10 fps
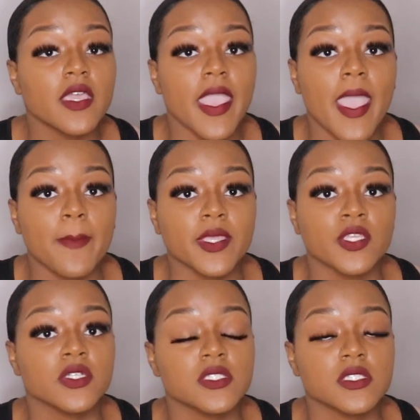happen.
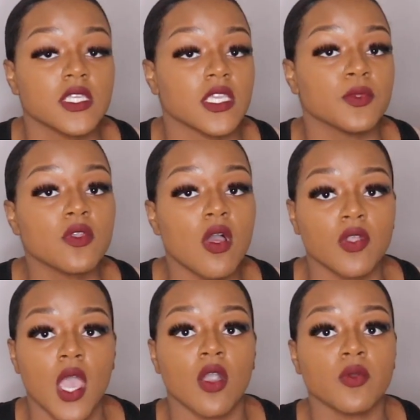You're asleep. You don't
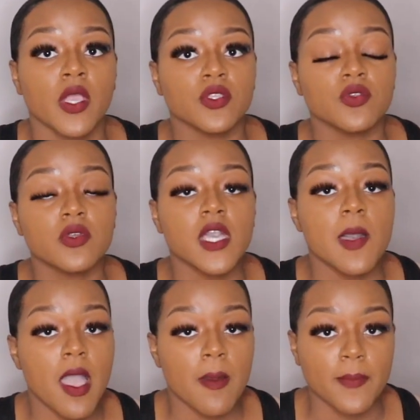know. You can come out